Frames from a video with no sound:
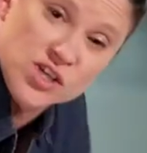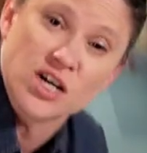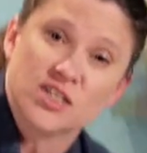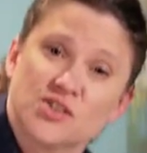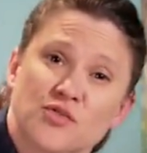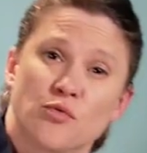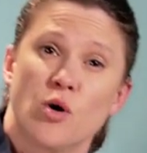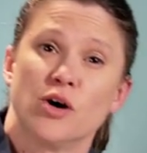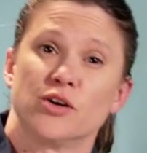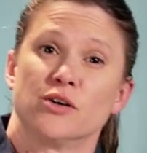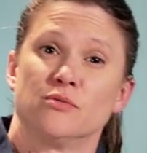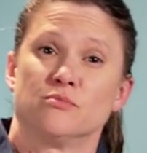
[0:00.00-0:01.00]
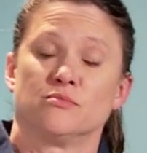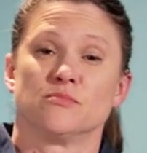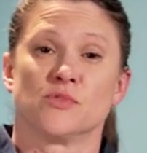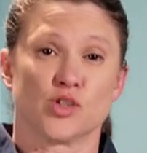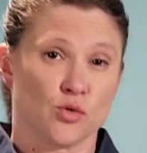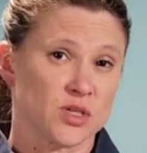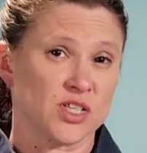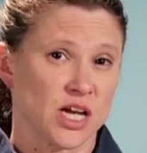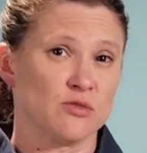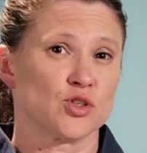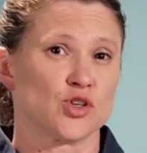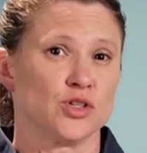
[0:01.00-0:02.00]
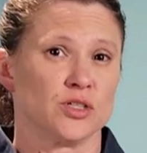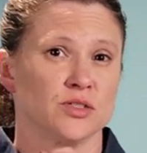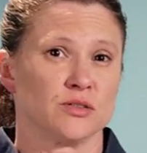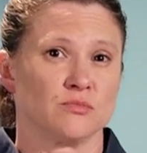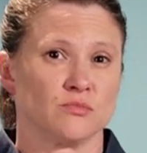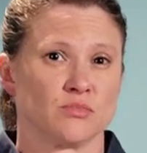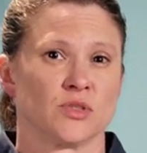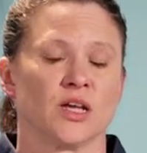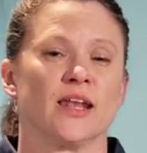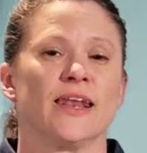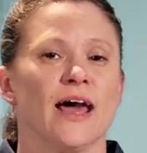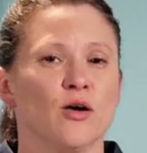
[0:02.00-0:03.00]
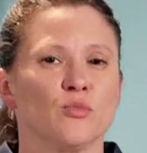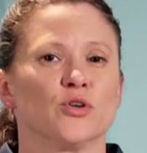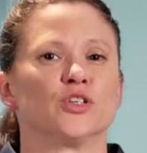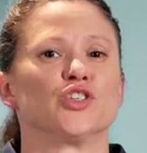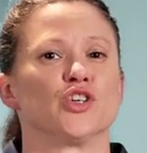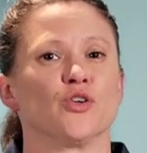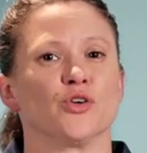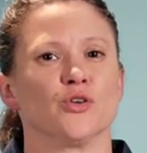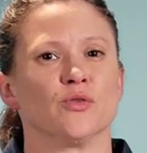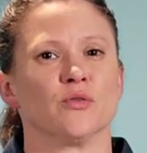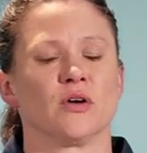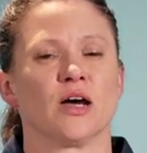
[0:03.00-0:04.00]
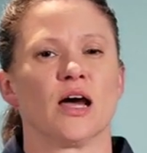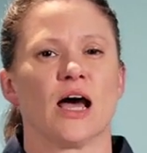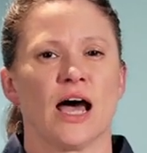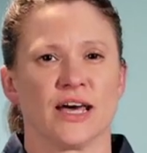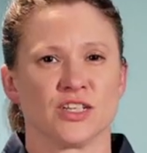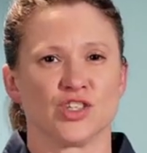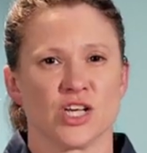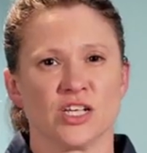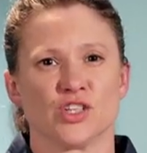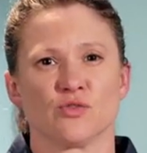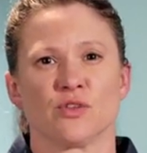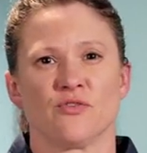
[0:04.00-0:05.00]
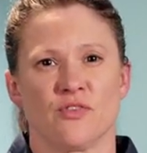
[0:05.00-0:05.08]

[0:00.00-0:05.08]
signs of water. So it sounds good. Now I'm going to show you how to change out